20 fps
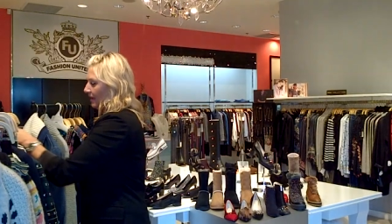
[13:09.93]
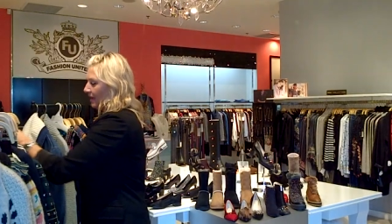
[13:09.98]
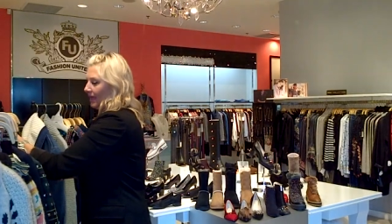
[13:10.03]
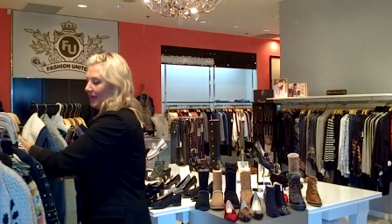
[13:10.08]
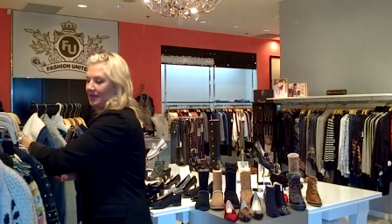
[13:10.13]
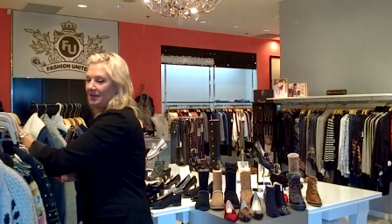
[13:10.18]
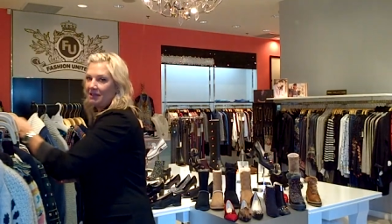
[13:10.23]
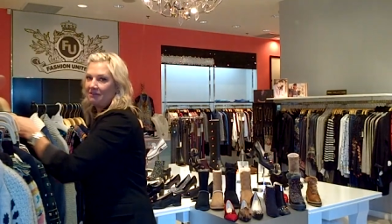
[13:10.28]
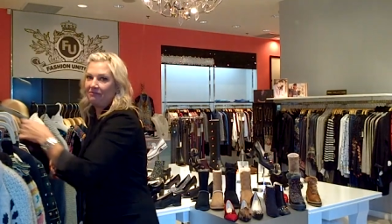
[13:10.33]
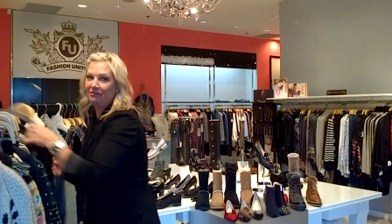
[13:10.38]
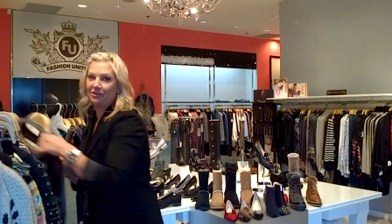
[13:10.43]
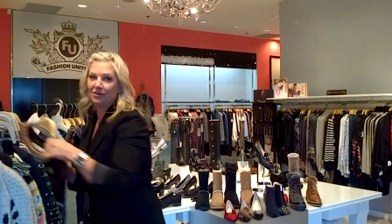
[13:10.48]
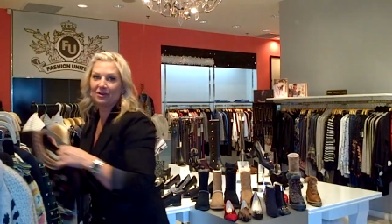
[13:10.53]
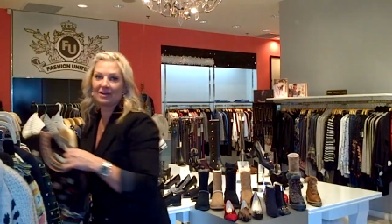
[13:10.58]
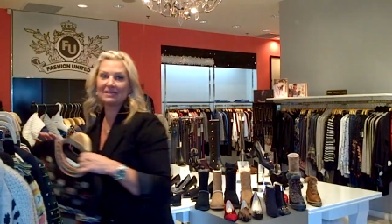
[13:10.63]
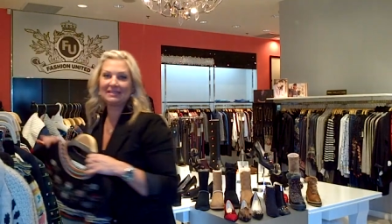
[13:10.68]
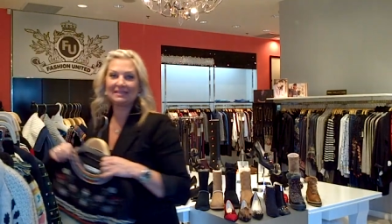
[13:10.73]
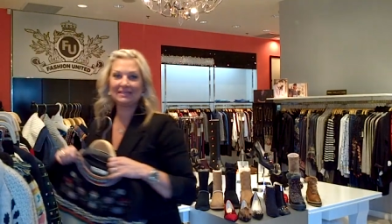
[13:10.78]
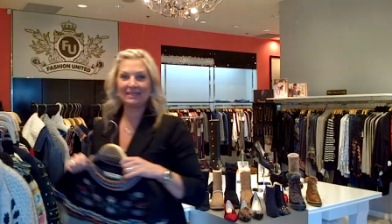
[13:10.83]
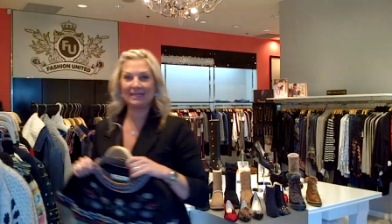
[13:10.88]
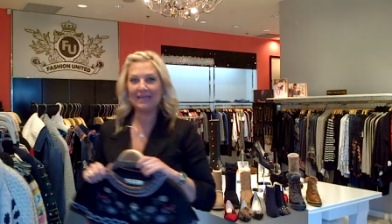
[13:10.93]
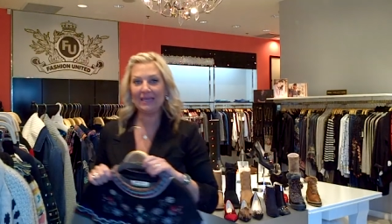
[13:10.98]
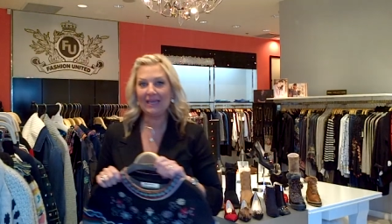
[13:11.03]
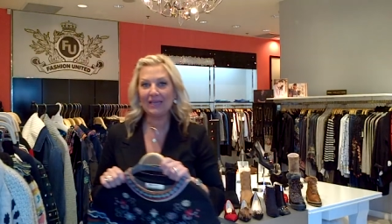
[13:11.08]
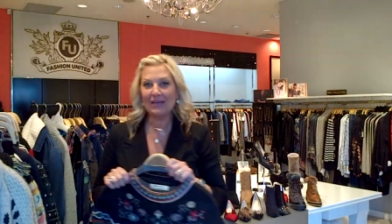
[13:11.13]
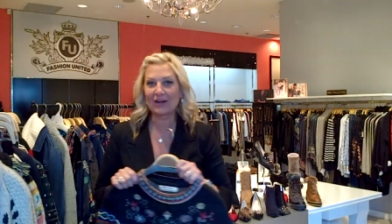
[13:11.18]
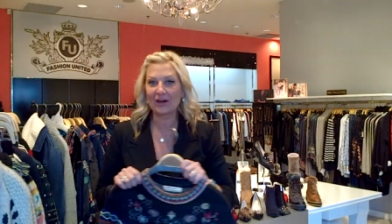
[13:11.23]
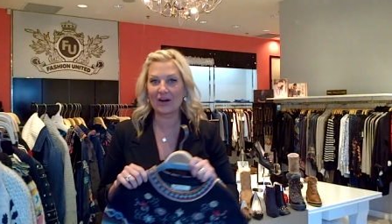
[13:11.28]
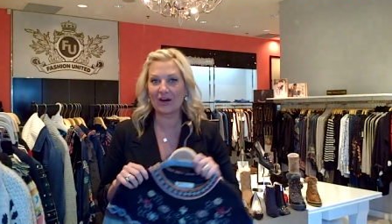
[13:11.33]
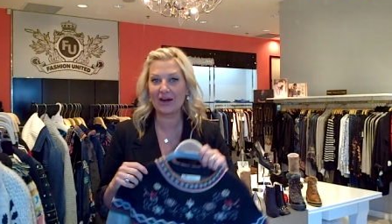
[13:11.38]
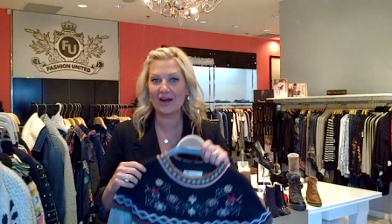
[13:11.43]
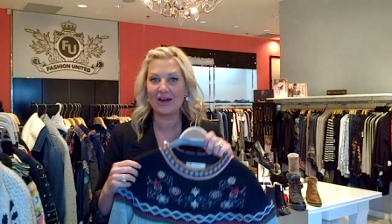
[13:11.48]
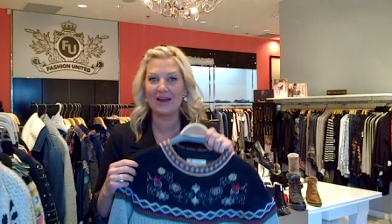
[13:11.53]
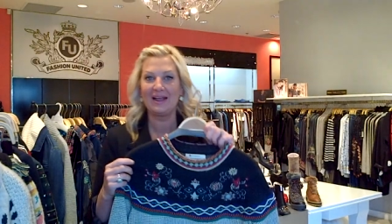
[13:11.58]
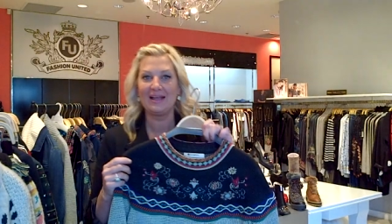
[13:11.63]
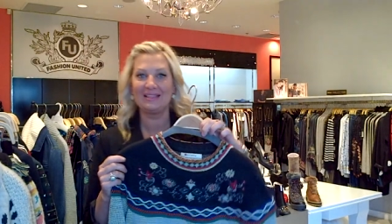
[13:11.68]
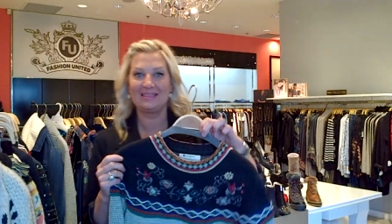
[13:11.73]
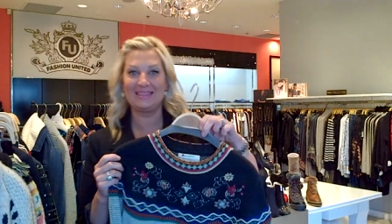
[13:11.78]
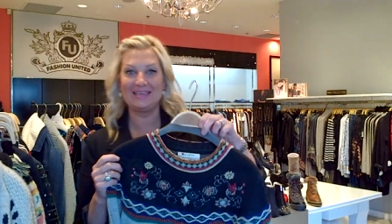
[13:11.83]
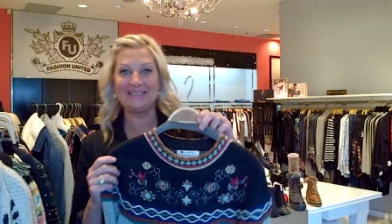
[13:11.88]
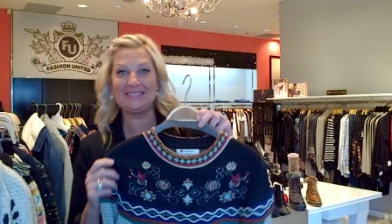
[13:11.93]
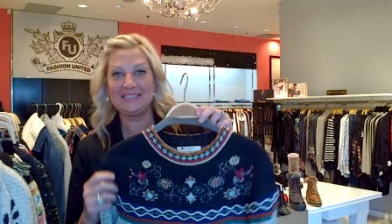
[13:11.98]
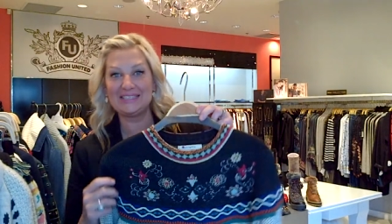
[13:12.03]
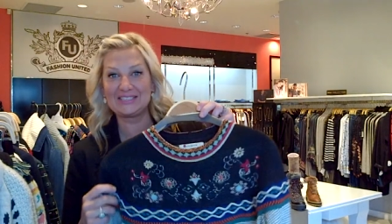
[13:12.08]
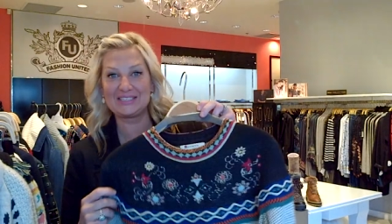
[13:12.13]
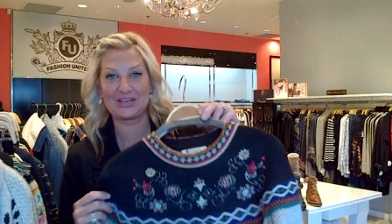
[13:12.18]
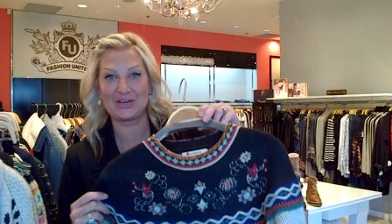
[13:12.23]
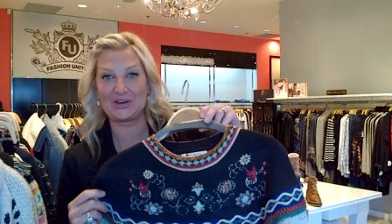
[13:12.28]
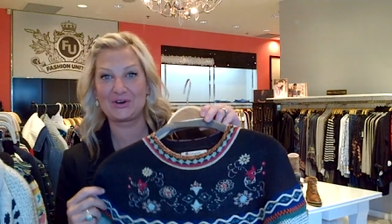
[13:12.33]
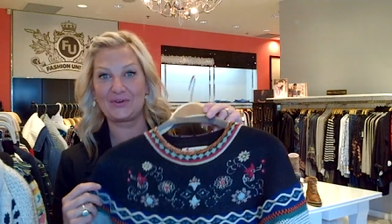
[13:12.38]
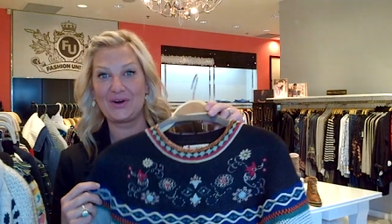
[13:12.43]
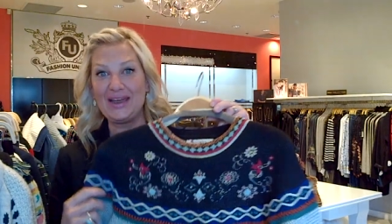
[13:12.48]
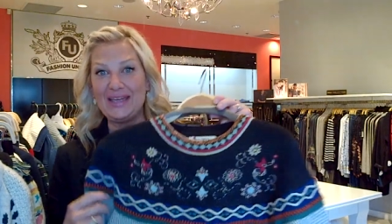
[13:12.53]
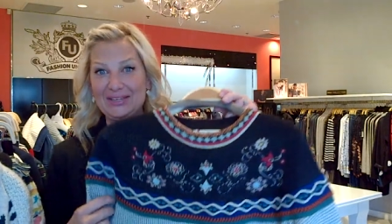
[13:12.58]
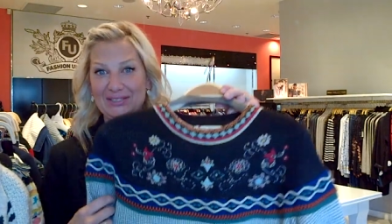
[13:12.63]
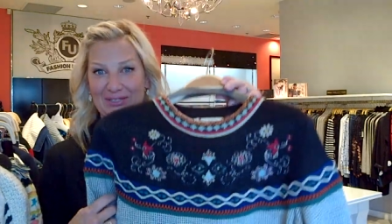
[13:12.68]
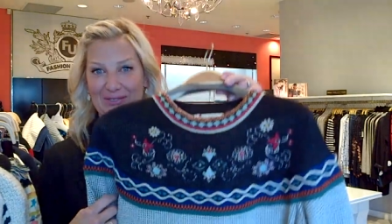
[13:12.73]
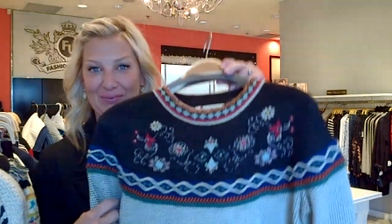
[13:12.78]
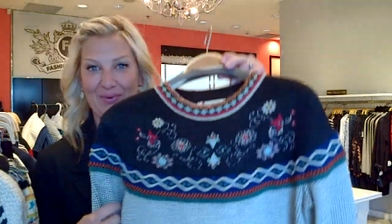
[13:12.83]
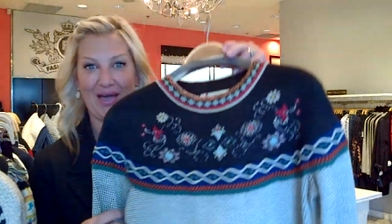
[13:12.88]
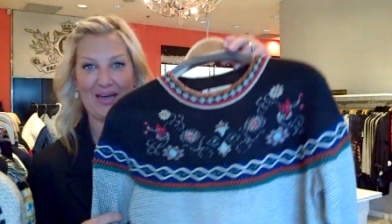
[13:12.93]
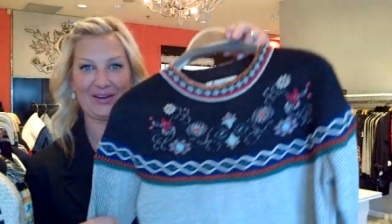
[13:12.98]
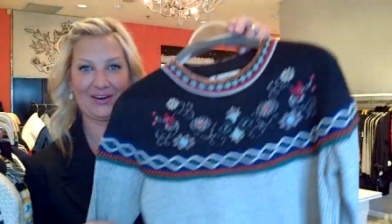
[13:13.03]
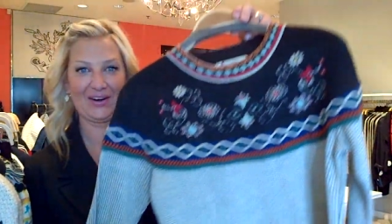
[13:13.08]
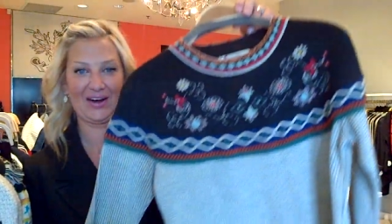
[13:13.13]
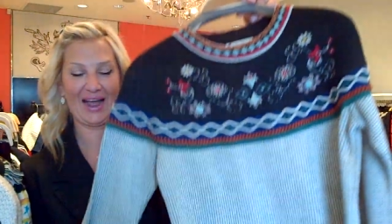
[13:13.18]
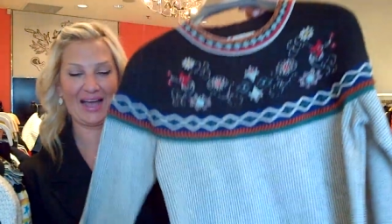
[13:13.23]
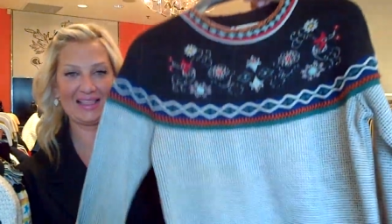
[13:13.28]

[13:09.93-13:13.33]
And if you're a skier, this is a great sweater.